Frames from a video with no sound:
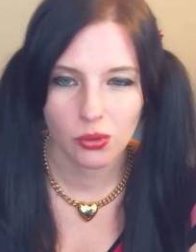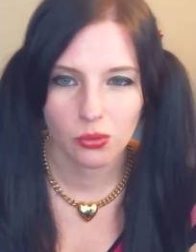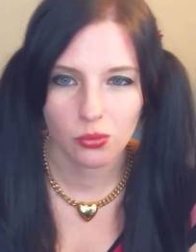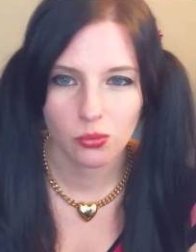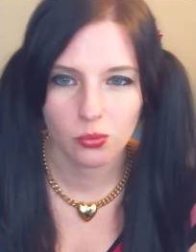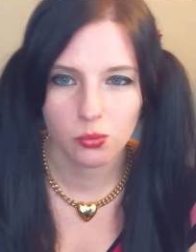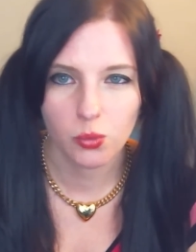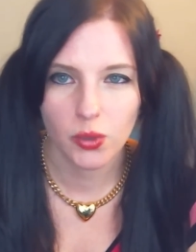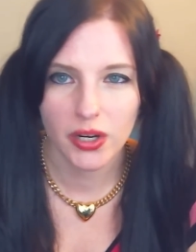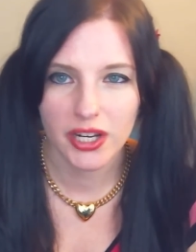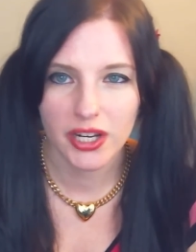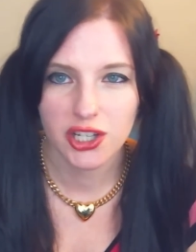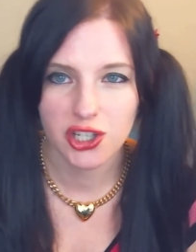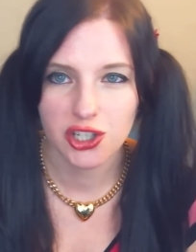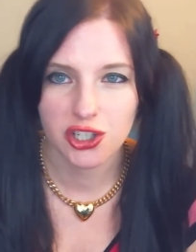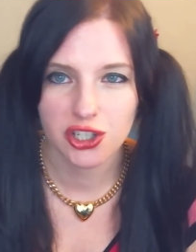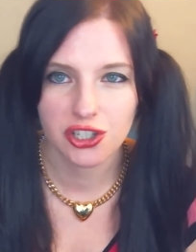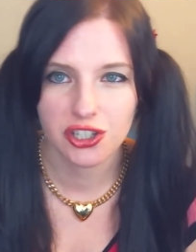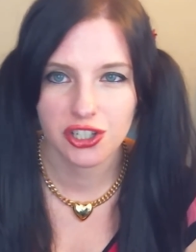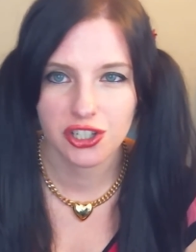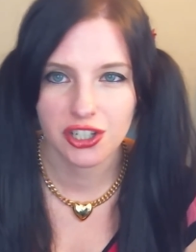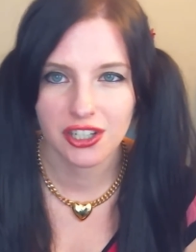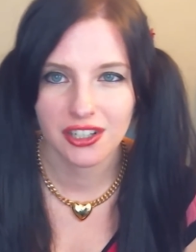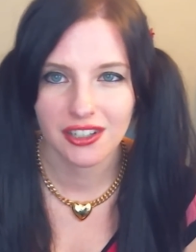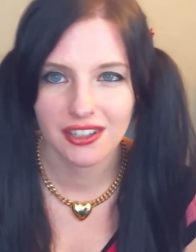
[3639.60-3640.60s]

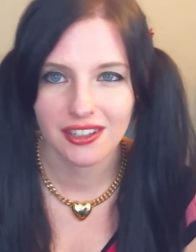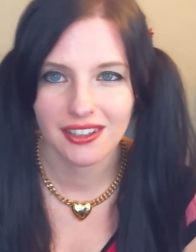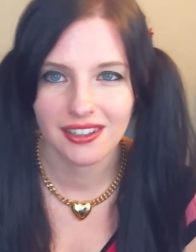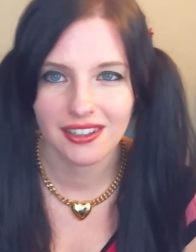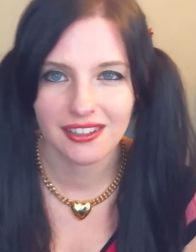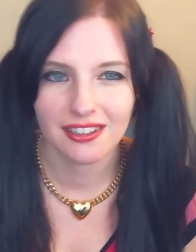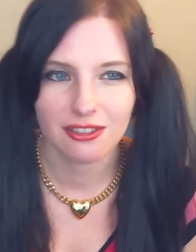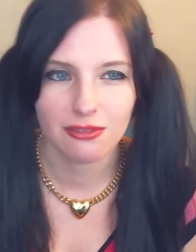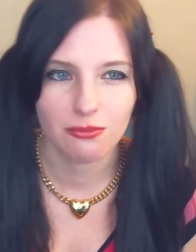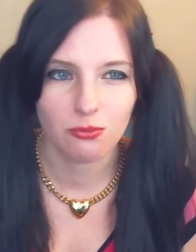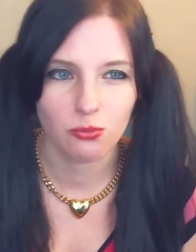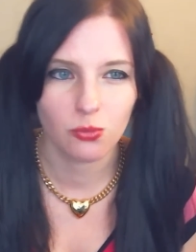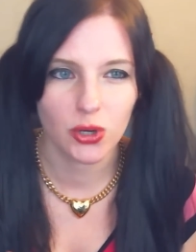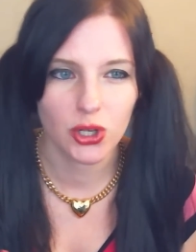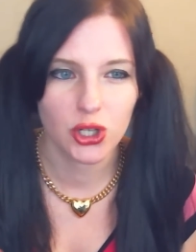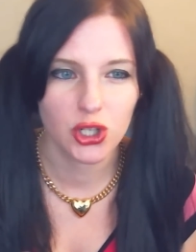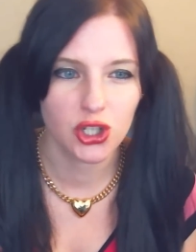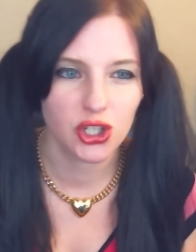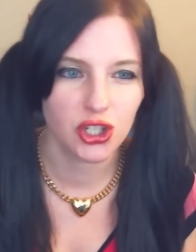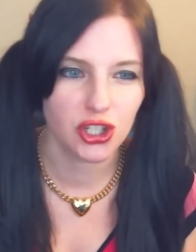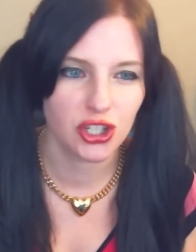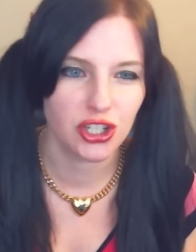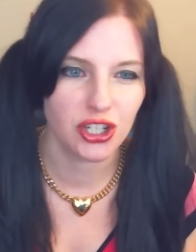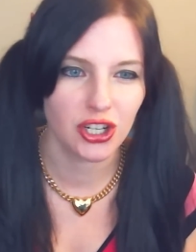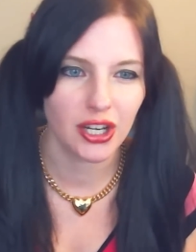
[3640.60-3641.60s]
wished
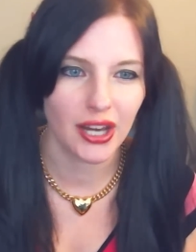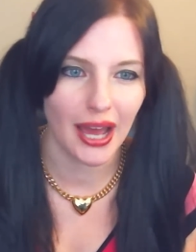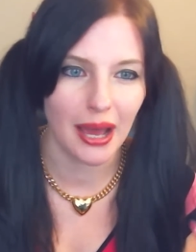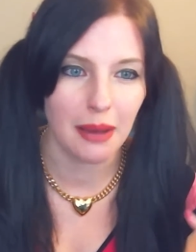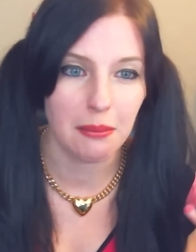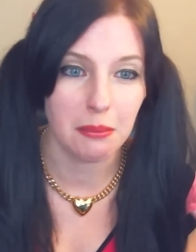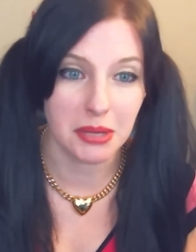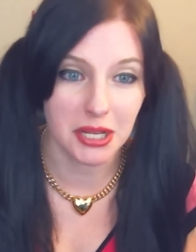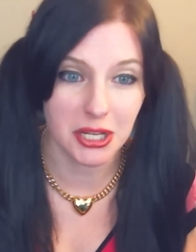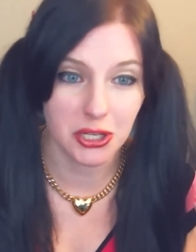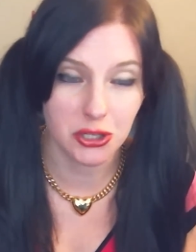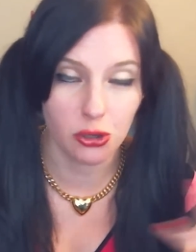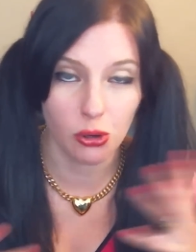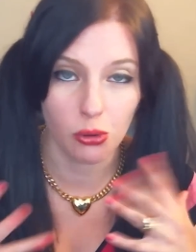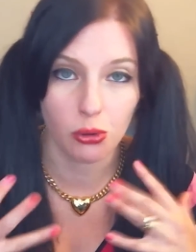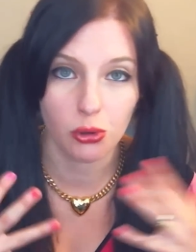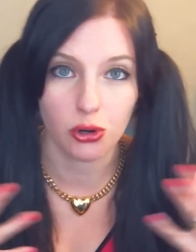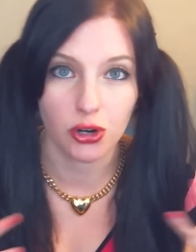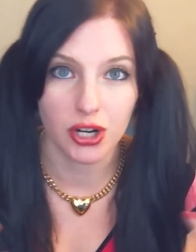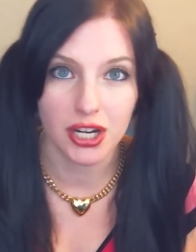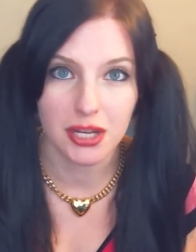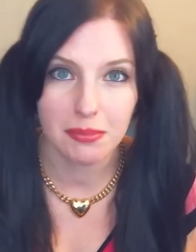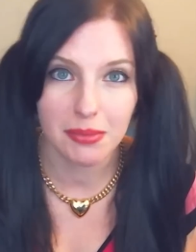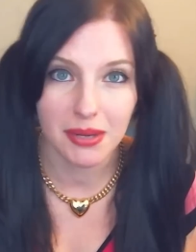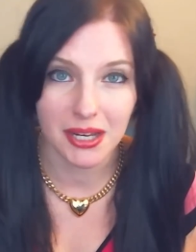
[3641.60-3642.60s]
to not be so
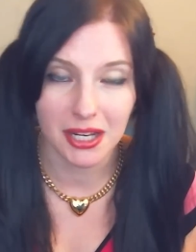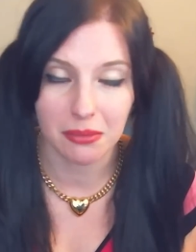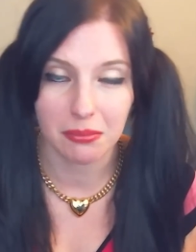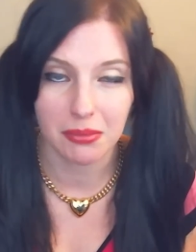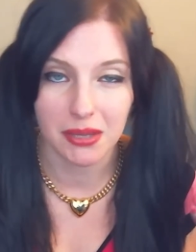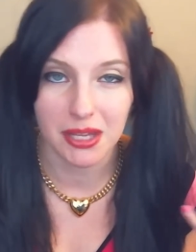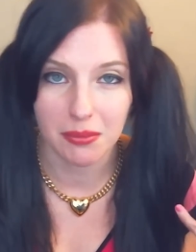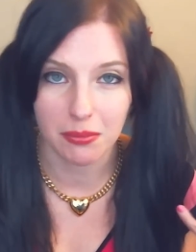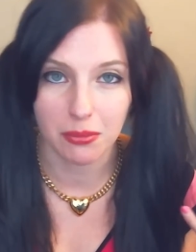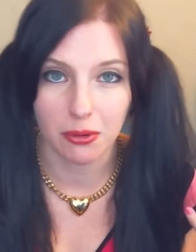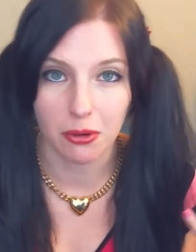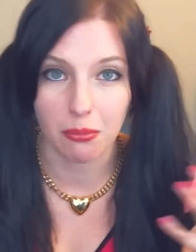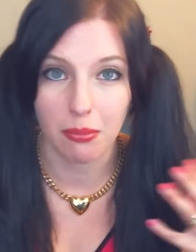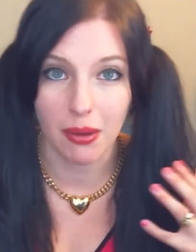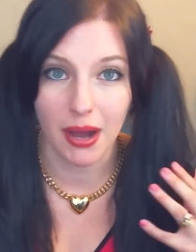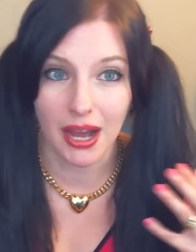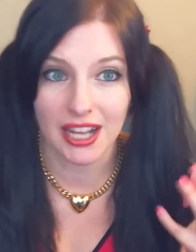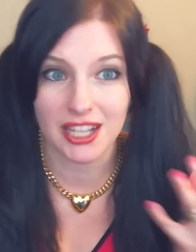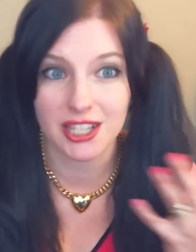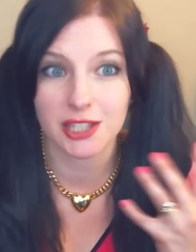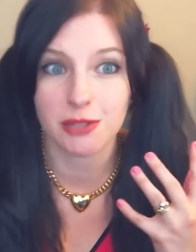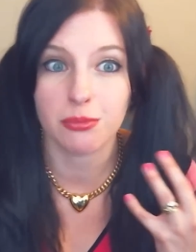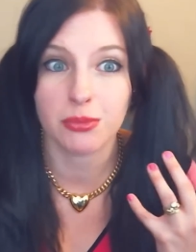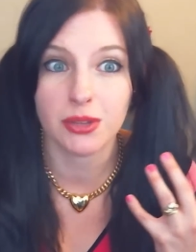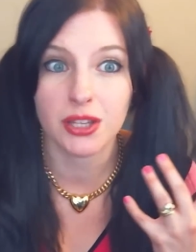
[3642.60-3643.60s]
creepy to people,
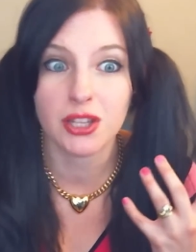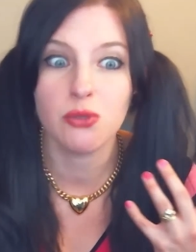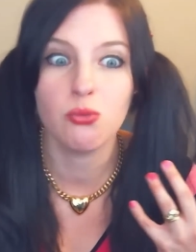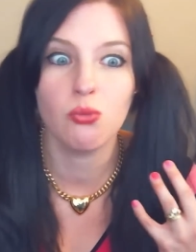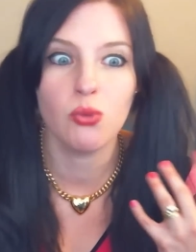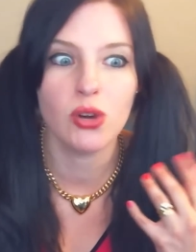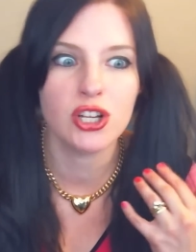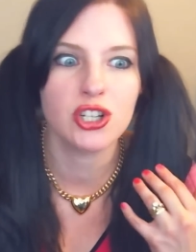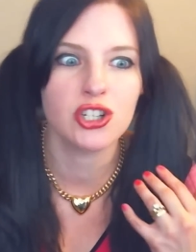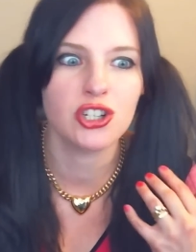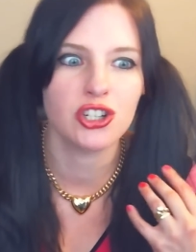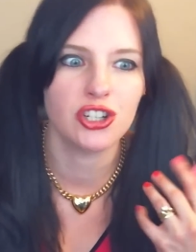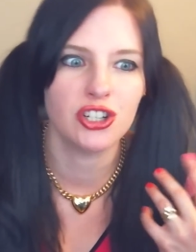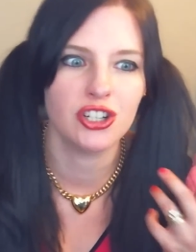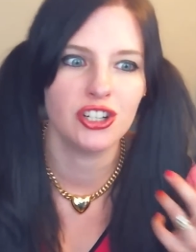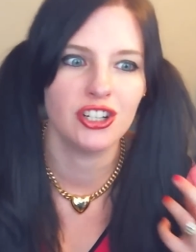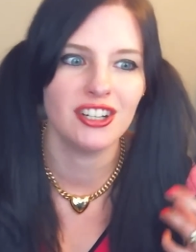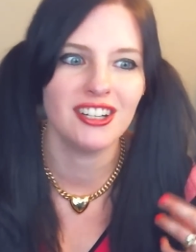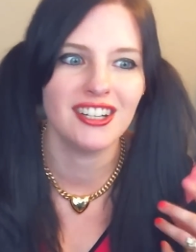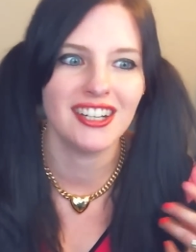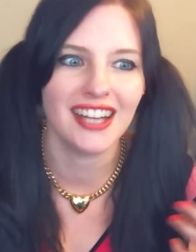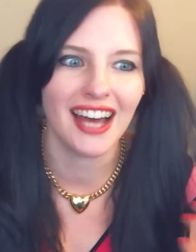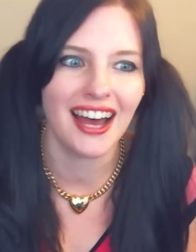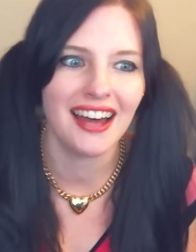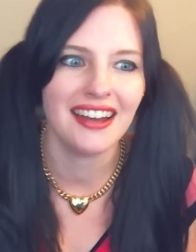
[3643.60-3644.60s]
possibly wished to
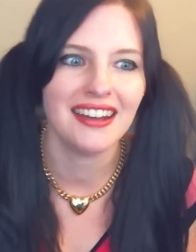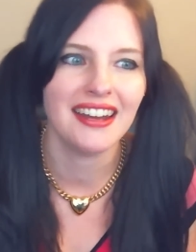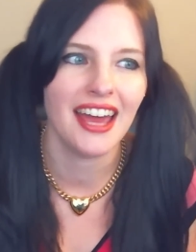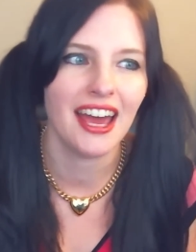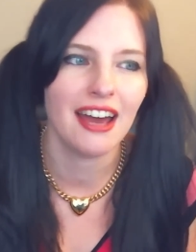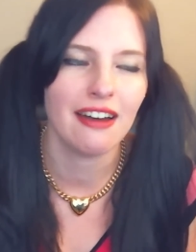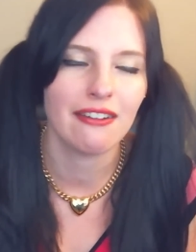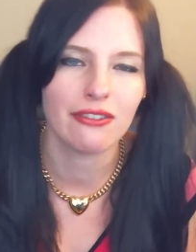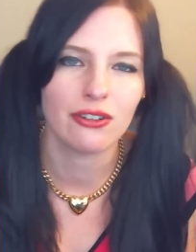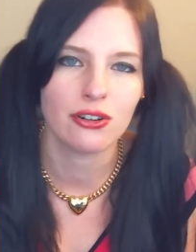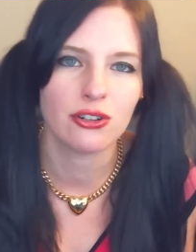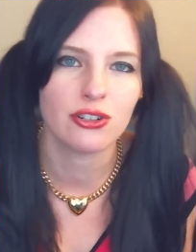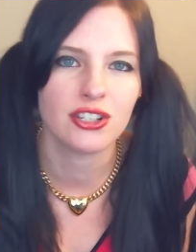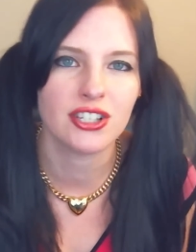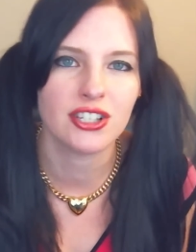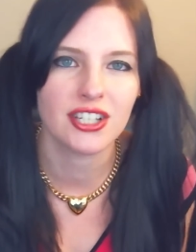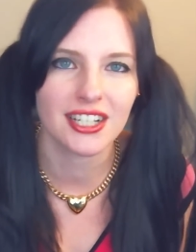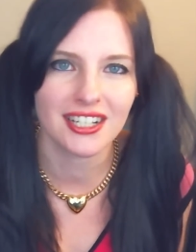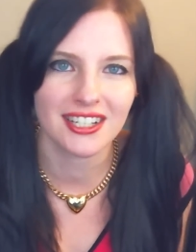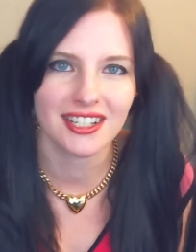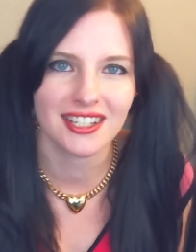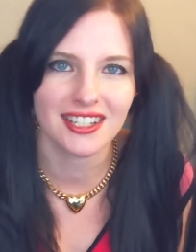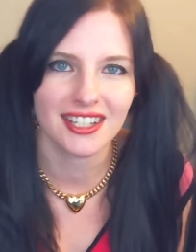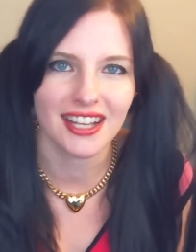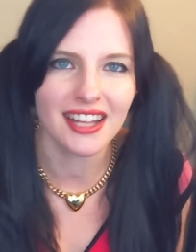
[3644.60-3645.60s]
not have her
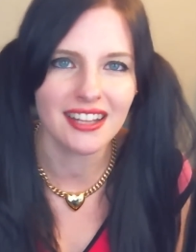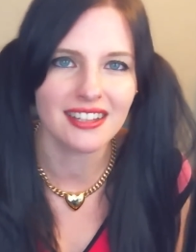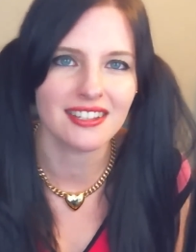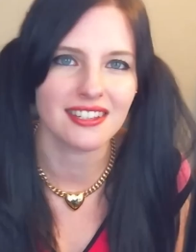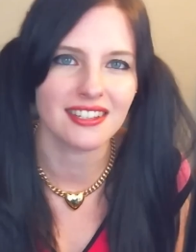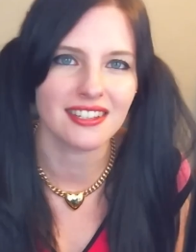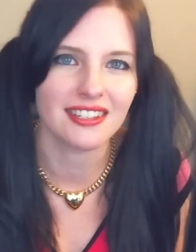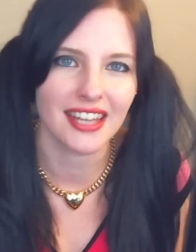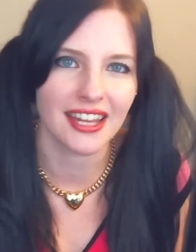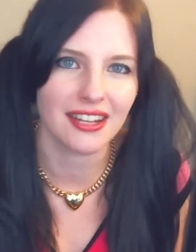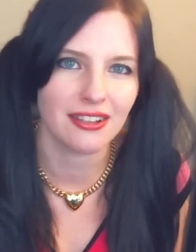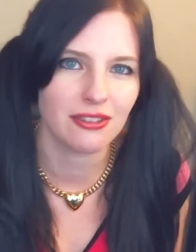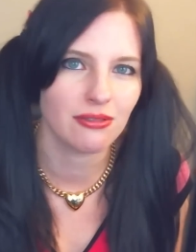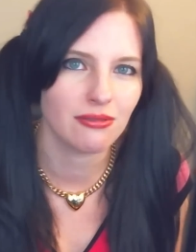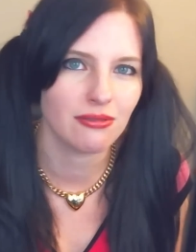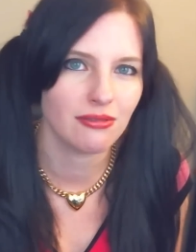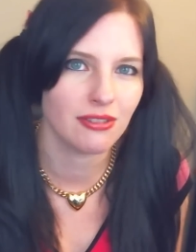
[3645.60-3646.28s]
sixth sense that,